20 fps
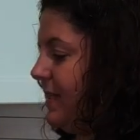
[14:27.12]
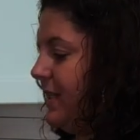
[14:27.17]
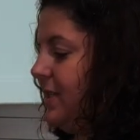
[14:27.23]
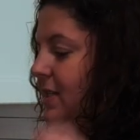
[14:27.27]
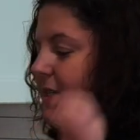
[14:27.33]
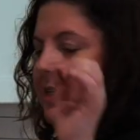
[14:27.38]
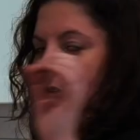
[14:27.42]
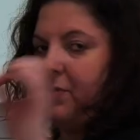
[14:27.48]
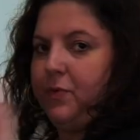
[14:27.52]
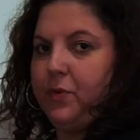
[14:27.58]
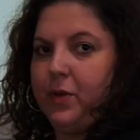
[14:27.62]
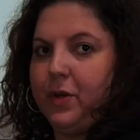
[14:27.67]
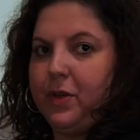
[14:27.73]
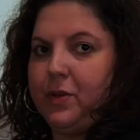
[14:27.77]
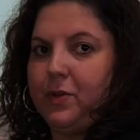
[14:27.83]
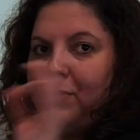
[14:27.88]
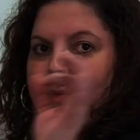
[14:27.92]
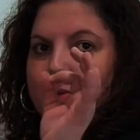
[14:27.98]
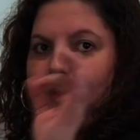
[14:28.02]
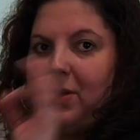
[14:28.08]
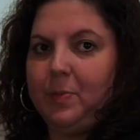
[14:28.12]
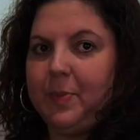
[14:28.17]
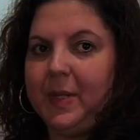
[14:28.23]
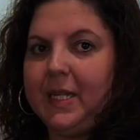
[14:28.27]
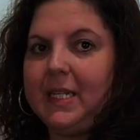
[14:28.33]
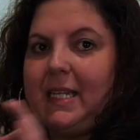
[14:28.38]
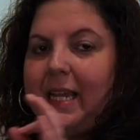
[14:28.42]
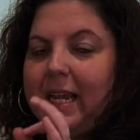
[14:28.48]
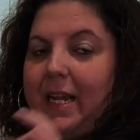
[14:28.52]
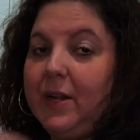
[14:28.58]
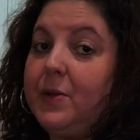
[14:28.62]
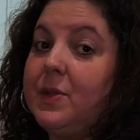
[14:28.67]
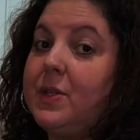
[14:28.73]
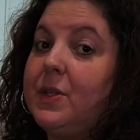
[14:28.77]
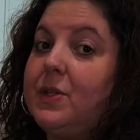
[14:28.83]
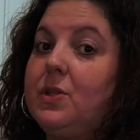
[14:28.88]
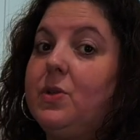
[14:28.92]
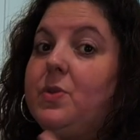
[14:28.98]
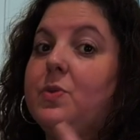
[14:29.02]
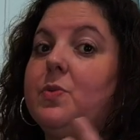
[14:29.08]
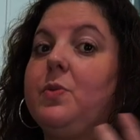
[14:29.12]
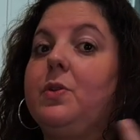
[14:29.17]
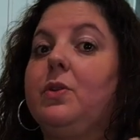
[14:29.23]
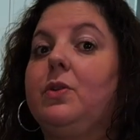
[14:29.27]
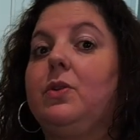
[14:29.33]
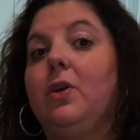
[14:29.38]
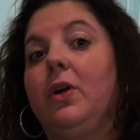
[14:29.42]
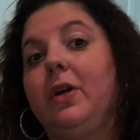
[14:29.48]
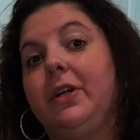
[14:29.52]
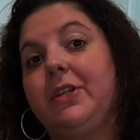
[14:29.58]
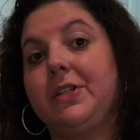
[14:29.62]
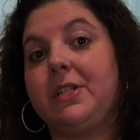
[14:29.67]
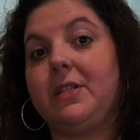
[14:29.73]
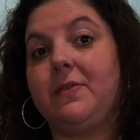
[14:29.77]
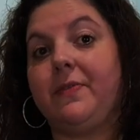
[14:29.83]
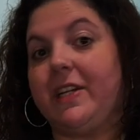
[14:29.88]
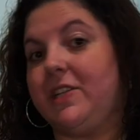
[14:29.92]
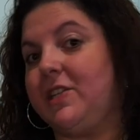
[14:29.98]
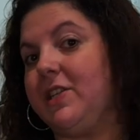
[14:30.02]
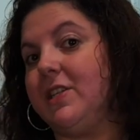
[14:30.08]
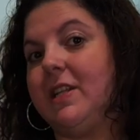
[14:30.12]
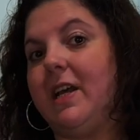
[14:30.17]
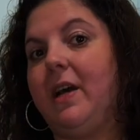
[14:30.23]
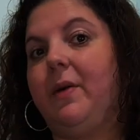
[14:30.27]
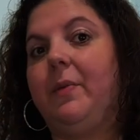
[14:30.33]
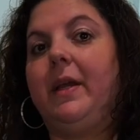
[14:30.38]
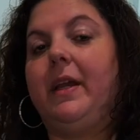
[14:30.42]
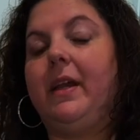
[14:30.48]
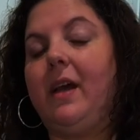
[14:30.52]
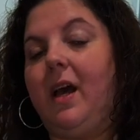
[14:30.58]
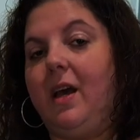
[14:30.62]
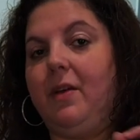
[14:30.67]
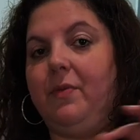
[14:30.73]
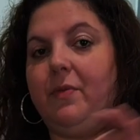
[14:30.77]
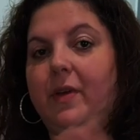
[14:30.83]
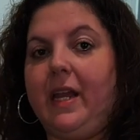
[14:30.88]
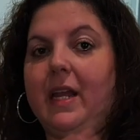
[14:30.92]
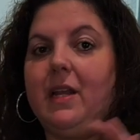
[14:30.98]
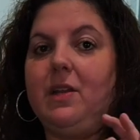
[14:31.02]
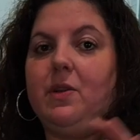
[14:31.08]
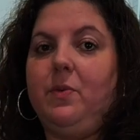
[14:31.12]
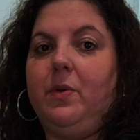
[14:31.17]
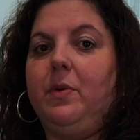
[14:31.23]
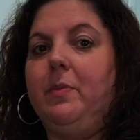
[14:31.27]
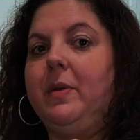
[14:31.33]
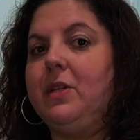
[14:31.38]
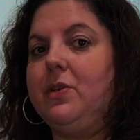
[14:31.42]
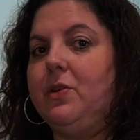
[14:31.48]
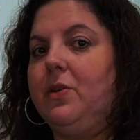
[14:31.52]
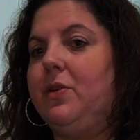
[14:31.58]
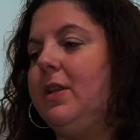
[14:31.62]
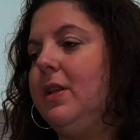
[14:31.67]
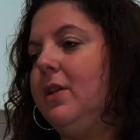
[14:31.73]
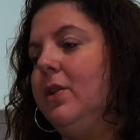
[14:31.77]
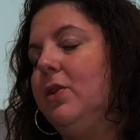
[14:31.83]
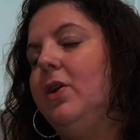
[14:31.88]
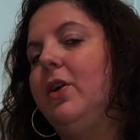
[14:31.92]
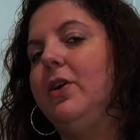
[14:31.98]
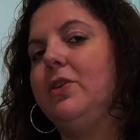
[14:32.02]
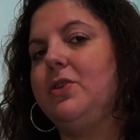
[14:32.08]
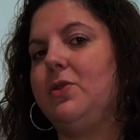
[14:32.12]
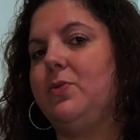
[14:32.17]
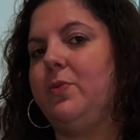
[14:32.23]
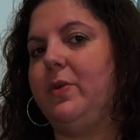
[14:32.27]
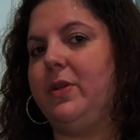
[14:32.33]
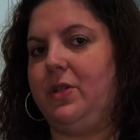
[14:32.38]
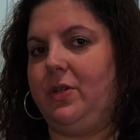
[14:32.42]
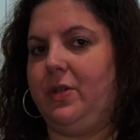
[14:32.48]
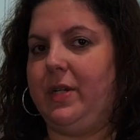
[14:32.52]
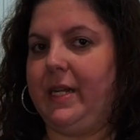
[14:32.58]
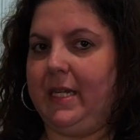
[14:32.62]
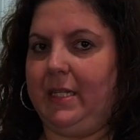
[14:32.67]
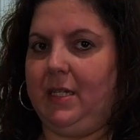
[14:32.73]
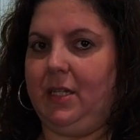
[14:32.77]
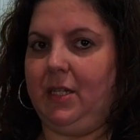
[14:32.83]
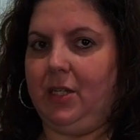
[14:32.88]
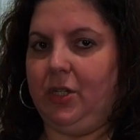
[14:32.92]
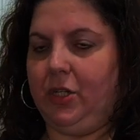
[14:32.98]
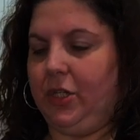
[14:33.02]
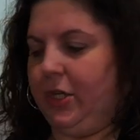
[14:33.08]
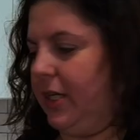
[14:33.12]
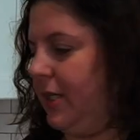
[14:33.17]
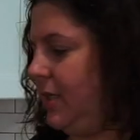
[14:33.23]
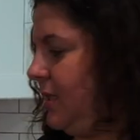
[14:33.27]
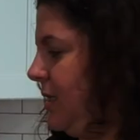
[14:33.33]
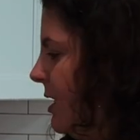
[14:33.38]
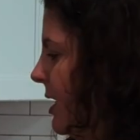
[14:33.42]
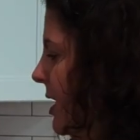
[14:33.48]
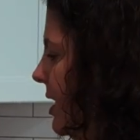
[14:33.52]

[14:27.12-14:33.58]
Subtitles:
I stick a fork through the potatoes because those were the largest veggies that we cut, right? And you want to make sure that the largest ones are nice and cooked.